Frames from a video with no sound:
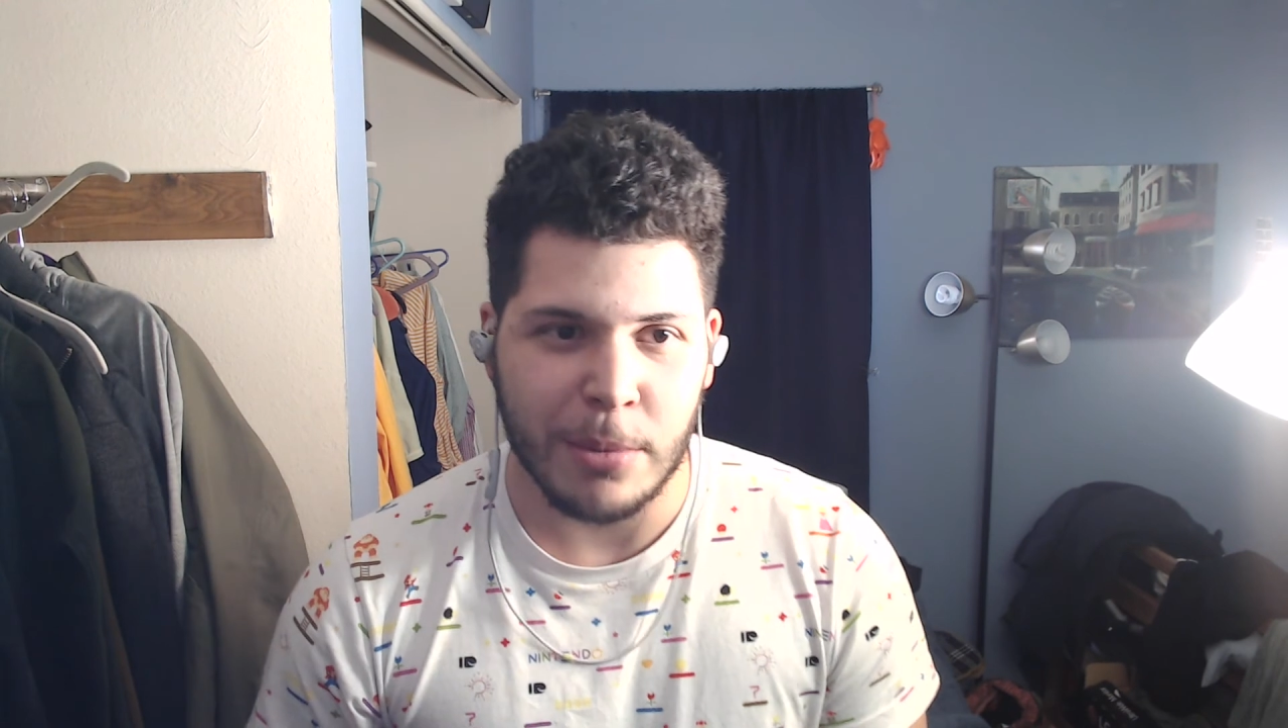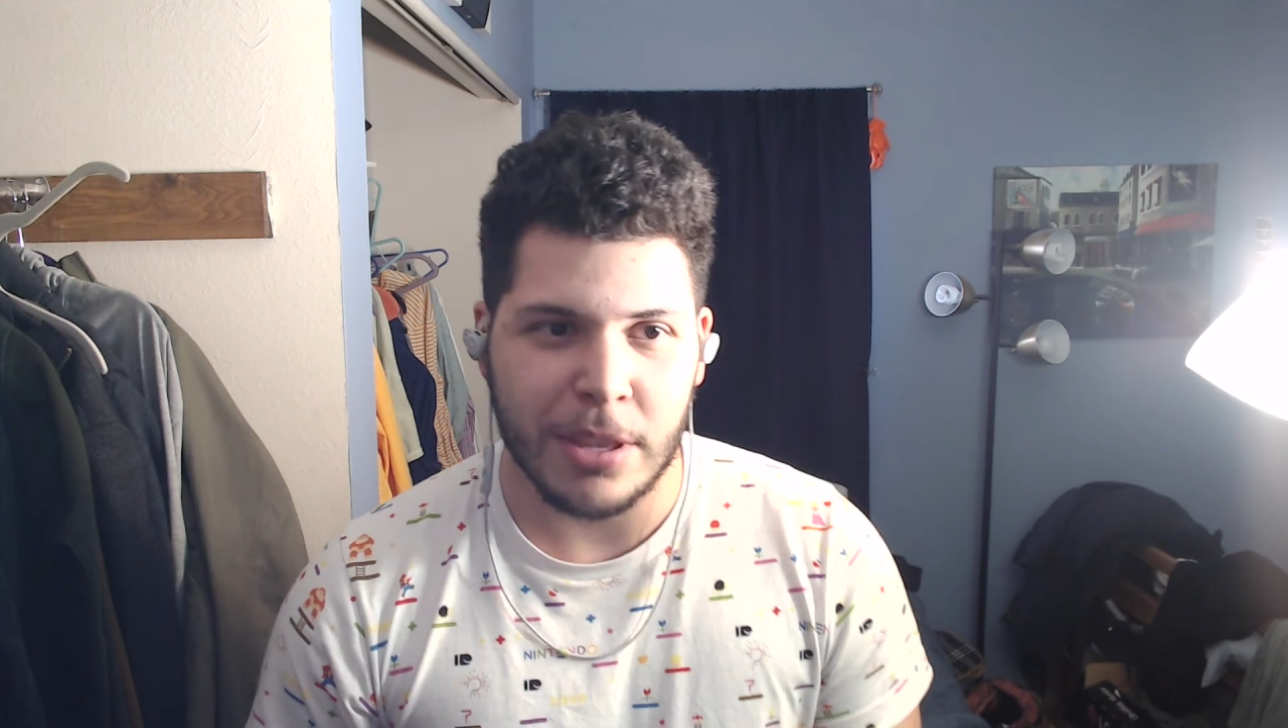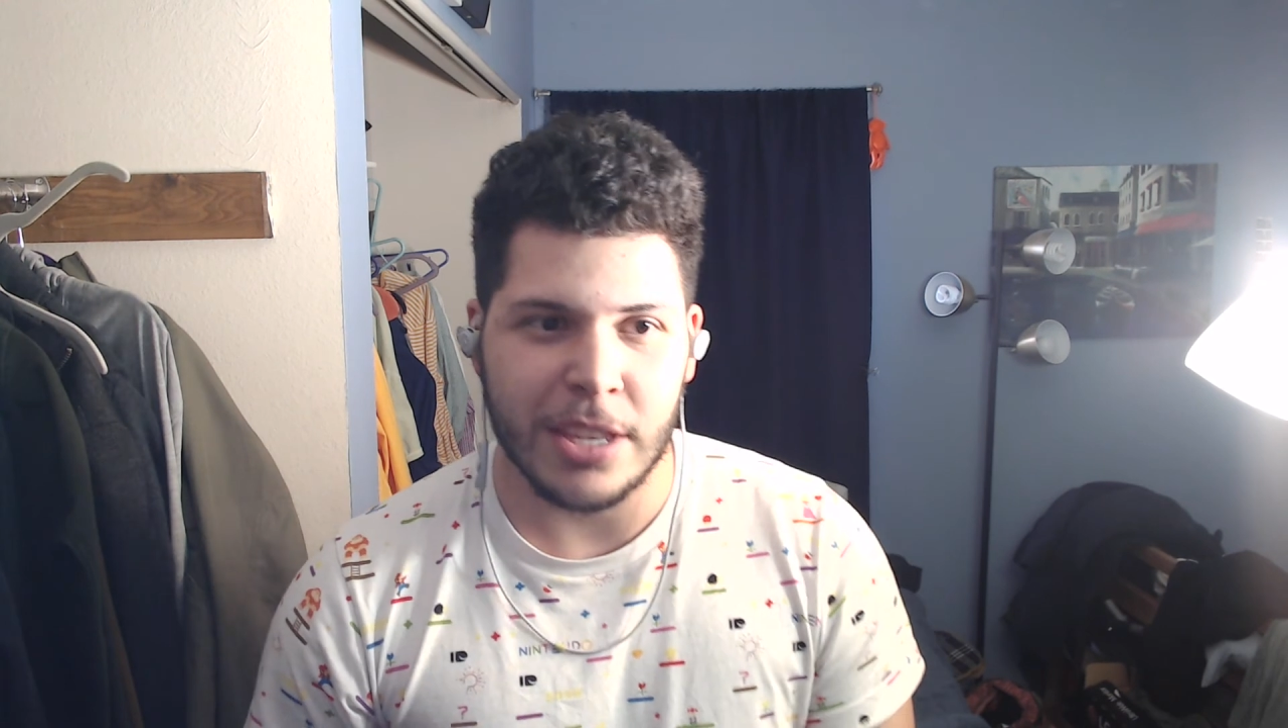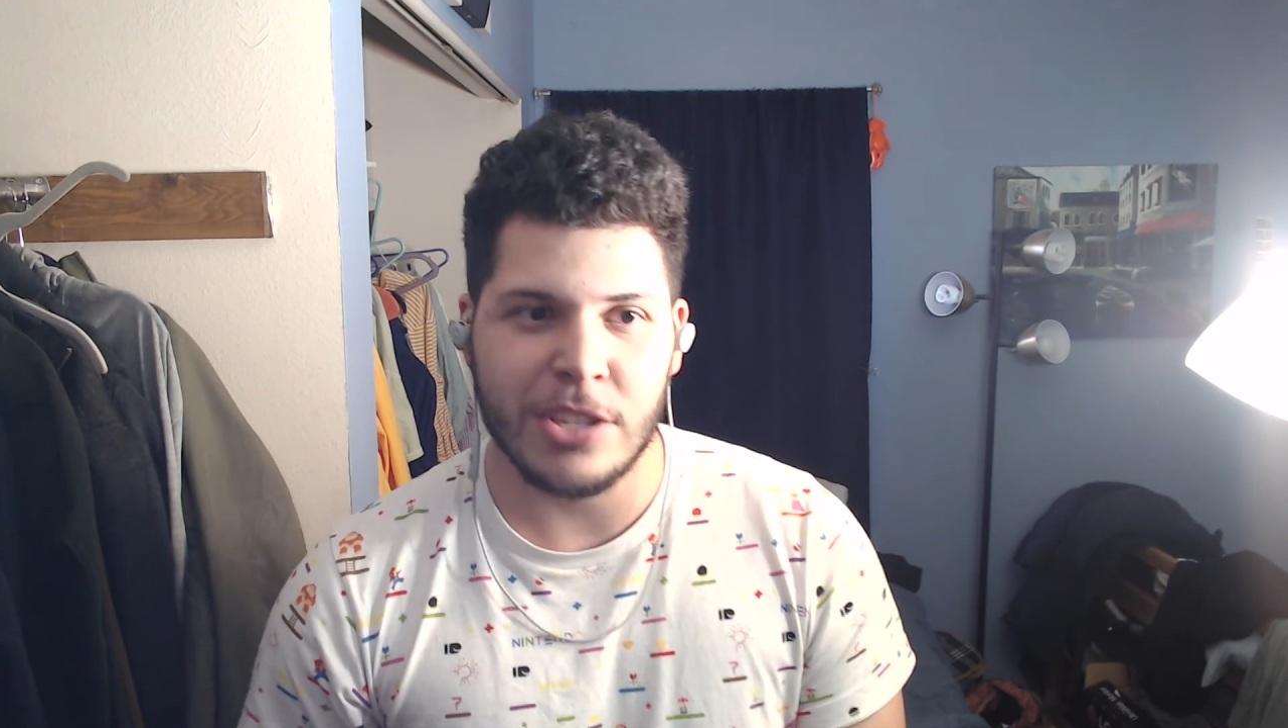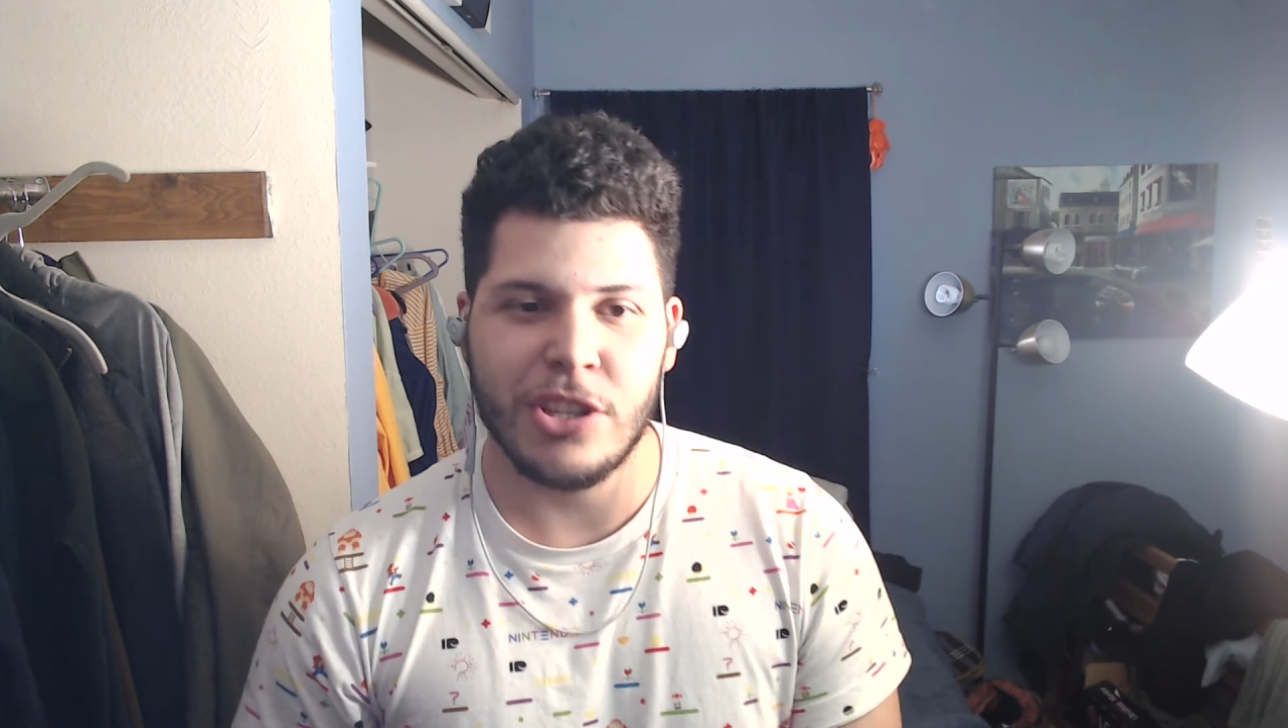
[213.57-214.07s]
to
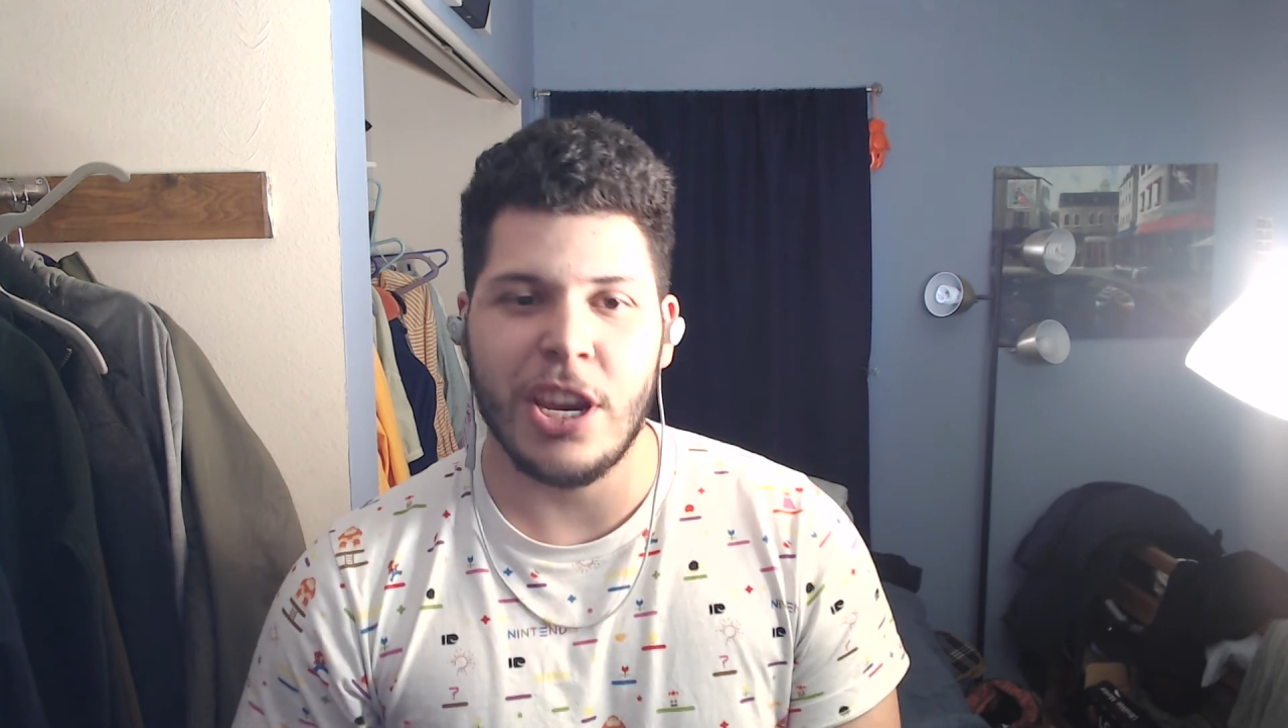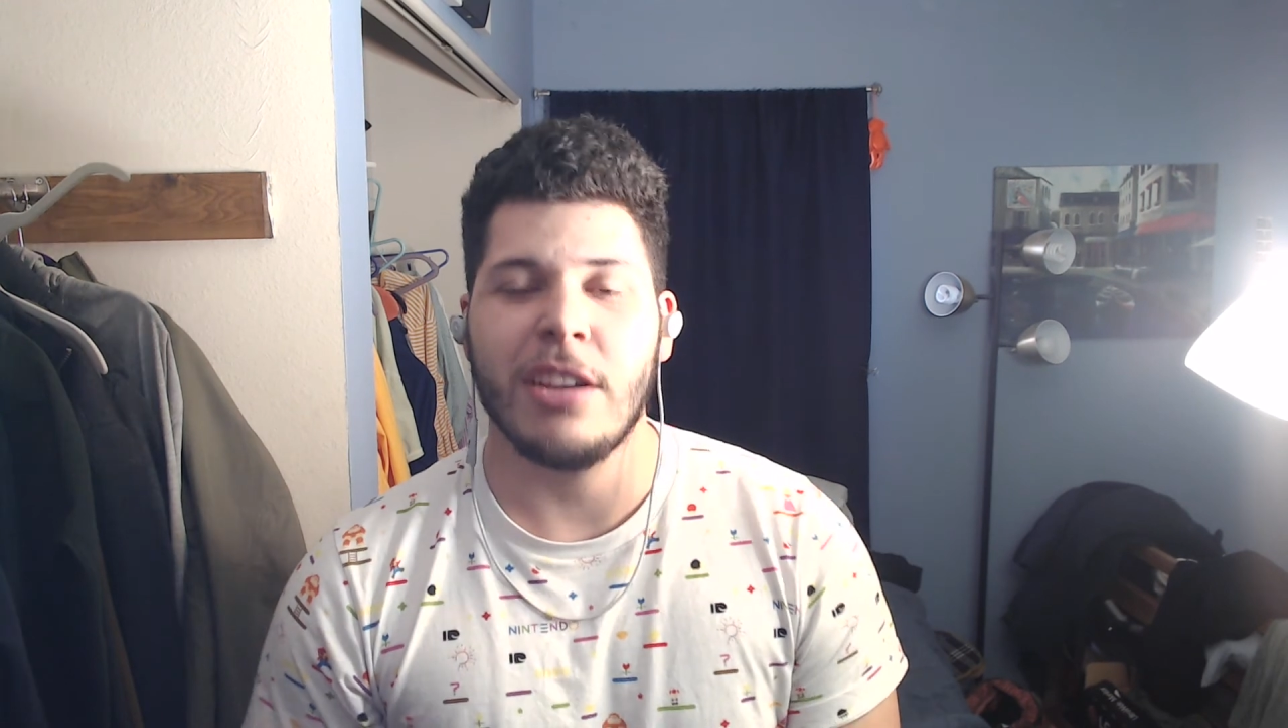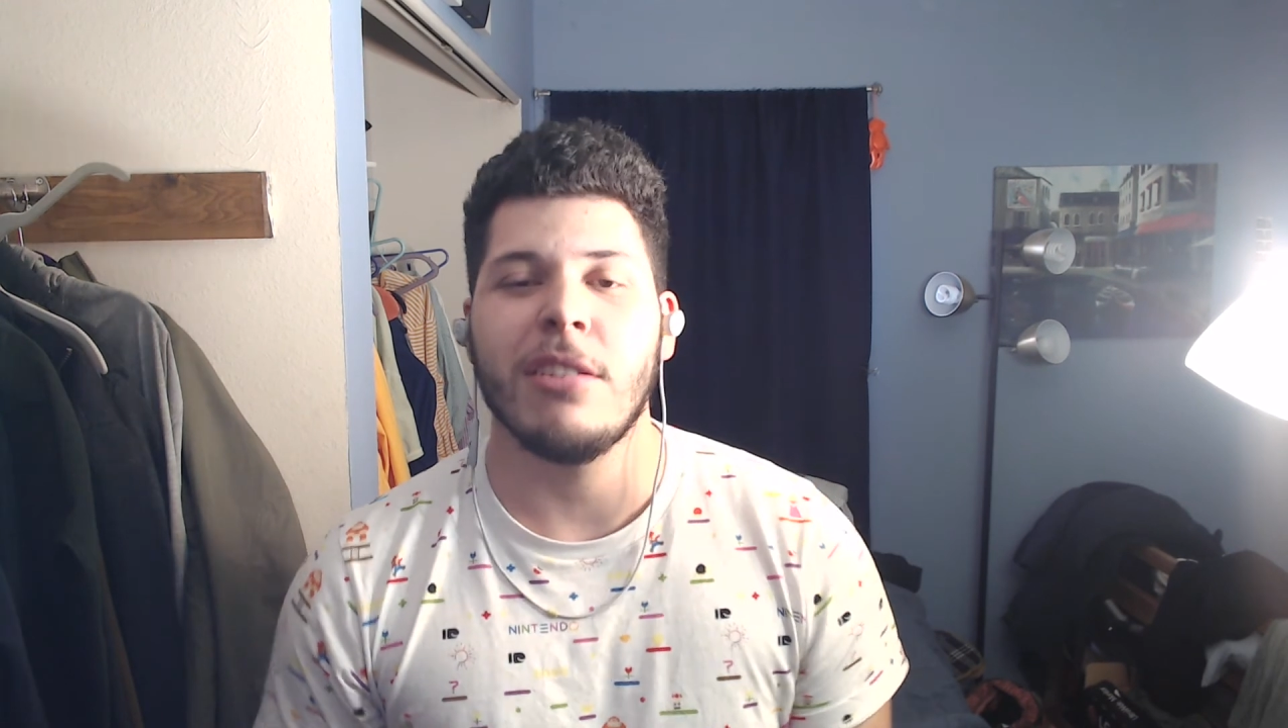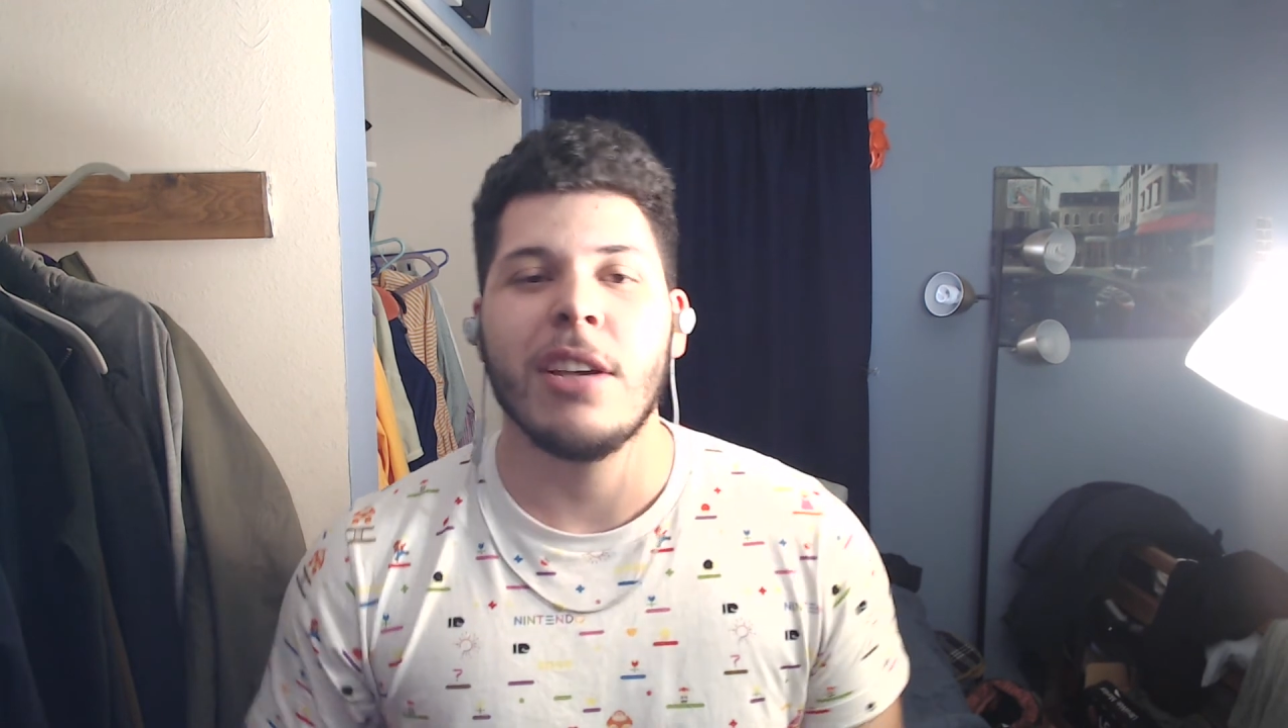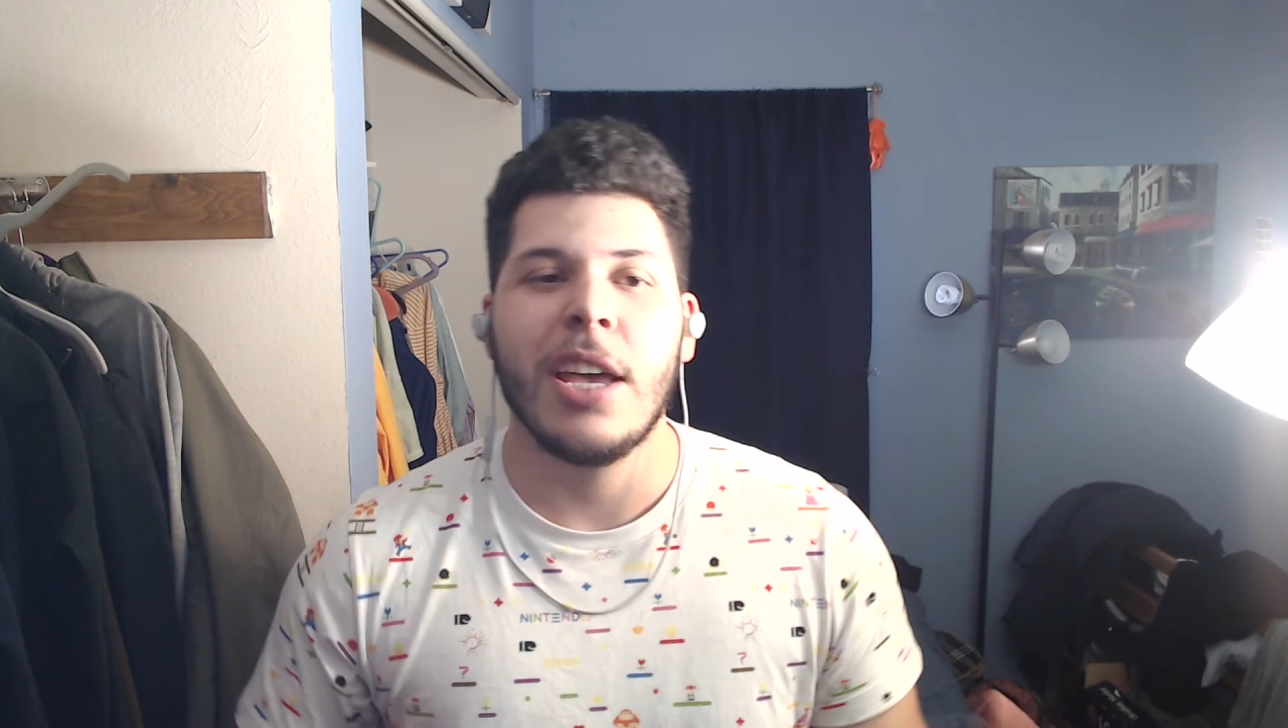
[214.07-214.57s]
this channel.